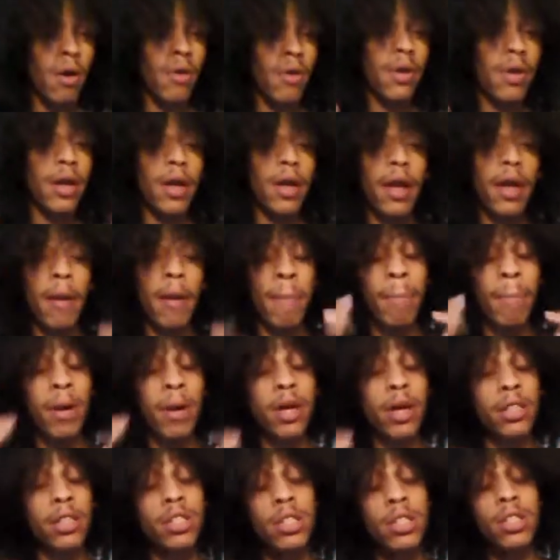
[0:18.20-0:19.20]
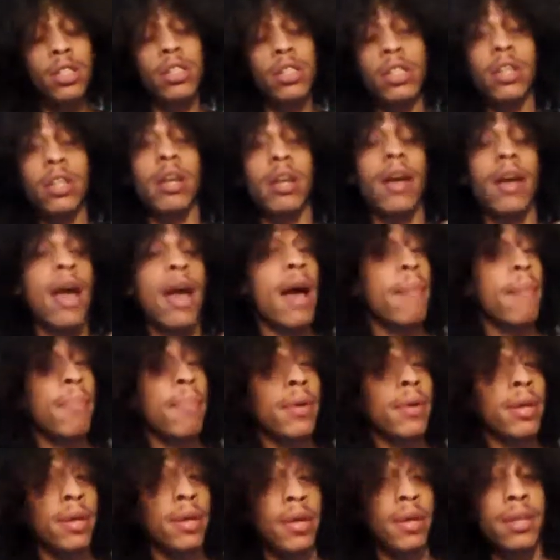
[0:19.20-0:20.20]
Okay, a bunch of shit
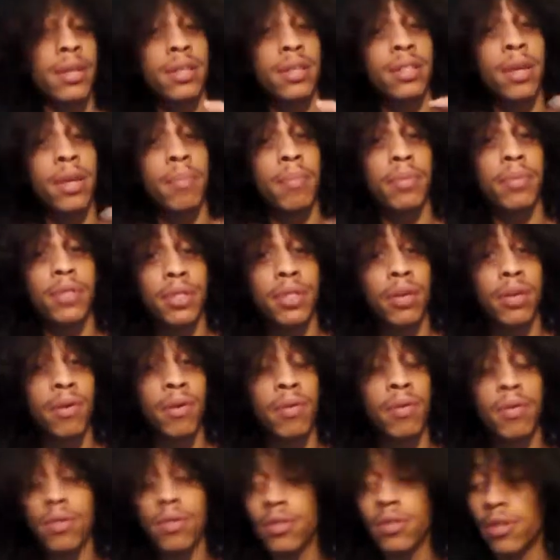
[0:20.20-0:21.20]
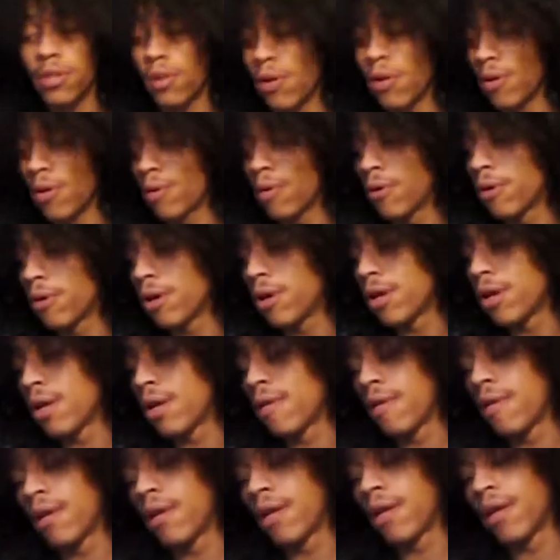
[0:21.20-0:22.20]
happened in this episode. So,
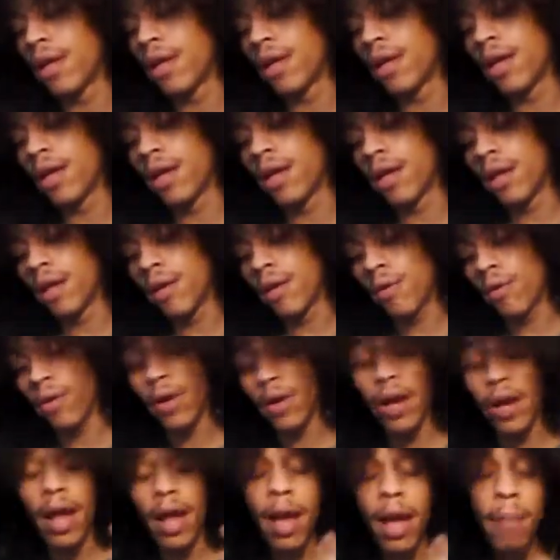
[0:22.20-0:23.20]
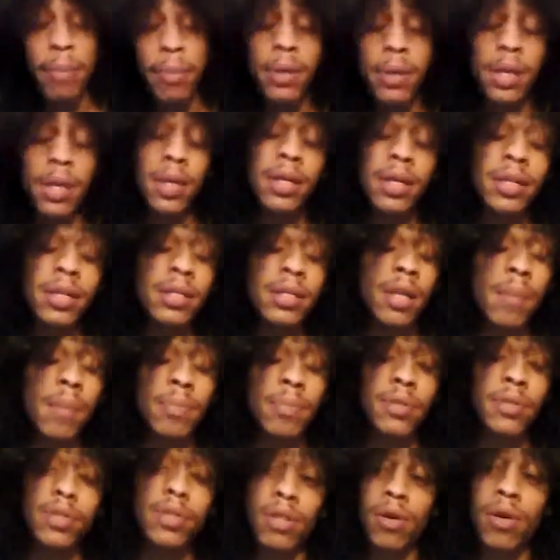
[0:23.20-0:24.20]
what happened in this
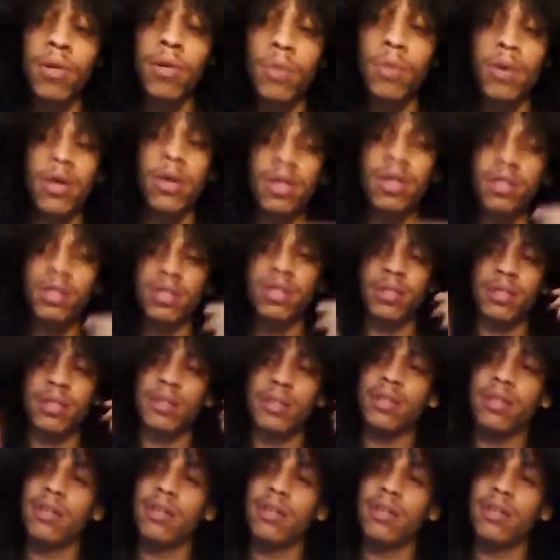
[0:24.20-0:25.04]
episode was